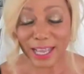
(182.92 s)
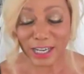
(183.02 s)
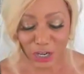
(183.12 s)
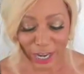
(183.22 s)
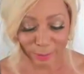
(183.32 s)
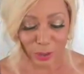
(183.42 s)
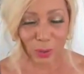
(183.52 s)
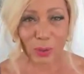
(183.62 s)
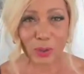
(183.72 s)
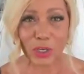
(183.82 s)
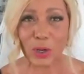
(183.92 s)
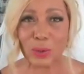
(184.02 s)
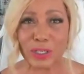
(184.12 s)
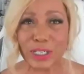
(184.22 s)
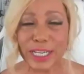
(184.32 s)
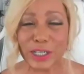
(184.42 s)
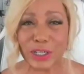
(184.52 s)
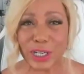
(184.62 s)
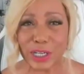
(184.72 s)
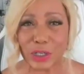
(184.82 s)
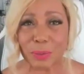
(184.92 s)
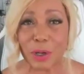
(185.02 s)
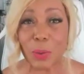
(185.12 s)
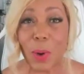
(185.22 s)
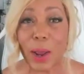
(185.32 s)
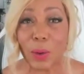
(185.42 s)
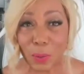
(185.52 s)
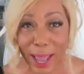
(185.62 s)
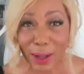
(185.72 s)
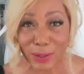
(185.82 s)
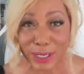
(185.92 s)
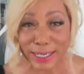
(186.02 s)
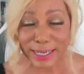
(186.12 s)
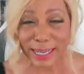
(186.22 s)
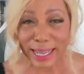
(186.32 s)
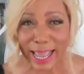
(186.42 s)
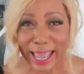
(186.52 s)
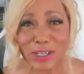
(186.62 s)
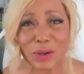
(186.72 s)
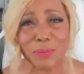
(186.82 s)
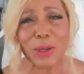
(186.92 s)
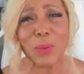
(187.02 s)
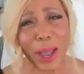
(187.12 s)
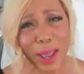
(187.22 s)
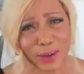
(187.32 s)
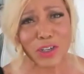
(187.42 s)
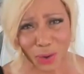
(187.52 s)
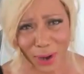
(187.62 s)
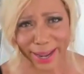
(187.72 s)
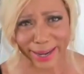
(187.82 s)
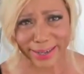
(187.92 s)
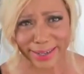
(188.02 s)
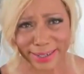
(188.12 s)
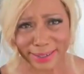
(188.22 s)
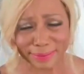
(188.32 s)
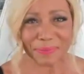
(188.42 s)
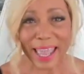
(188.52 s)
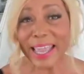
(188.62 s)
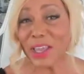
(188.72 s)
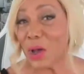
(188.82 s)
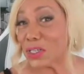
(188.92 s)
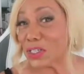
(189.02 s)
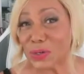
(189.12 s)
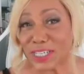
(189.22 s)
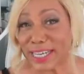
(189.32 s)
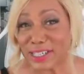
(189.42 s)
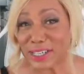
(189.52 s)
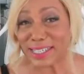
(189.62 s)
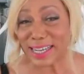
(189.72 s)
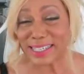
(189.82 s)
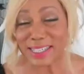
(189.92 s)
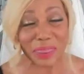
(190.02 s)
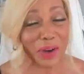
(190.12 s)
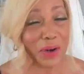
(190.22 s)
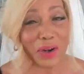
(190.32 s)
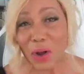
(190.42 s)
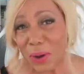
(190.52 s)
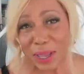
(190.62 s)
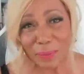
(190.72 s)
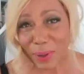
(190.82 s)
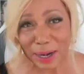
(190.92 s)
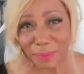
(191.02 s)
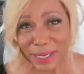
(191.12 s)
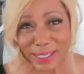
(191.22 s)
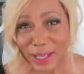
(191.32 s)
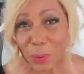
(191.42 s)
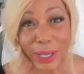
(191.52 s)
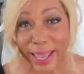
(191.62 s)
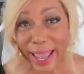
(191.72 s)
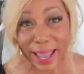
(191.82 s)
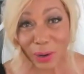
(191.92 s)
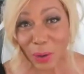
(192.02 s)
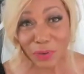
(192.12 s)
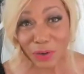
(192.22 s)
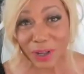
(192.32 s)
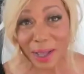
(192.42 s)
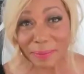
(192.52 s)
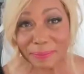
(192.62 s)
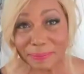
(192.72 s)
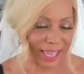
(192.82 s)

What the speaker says: James Earl Jones teaches us to be well-rounded and to be well-trained. He also teaches us that there are no impediments that we can't overcome.